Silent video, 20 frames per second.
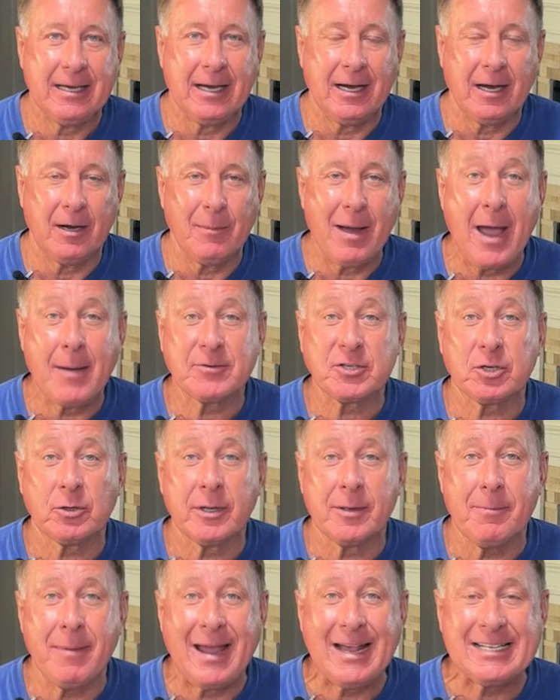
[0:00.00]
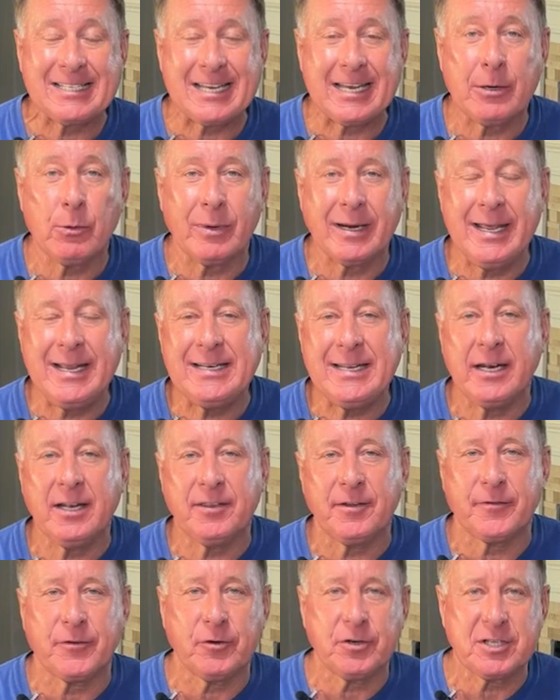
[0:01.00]
Absolutely amazing. When he did it
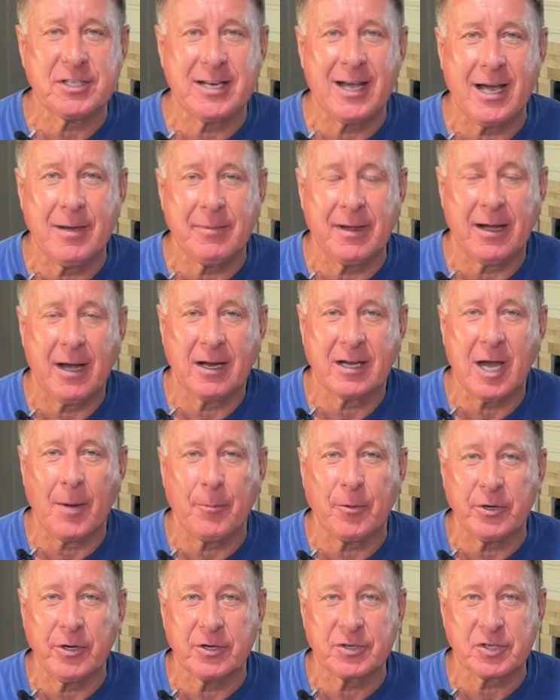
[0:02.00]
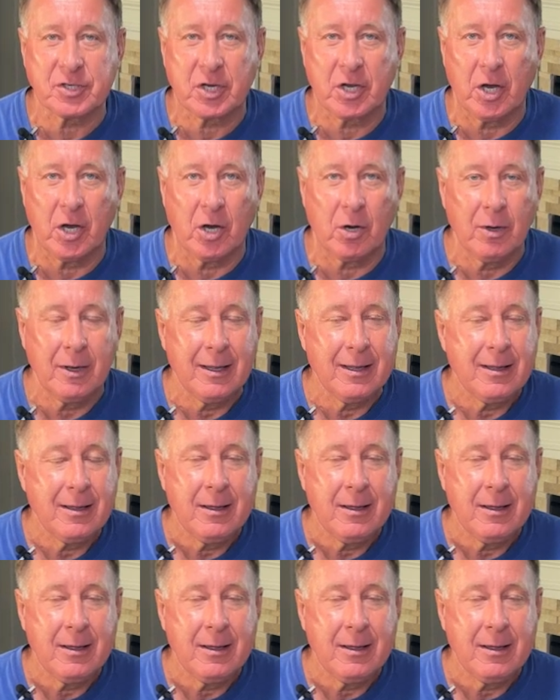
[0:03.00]
the first time a couple years ago,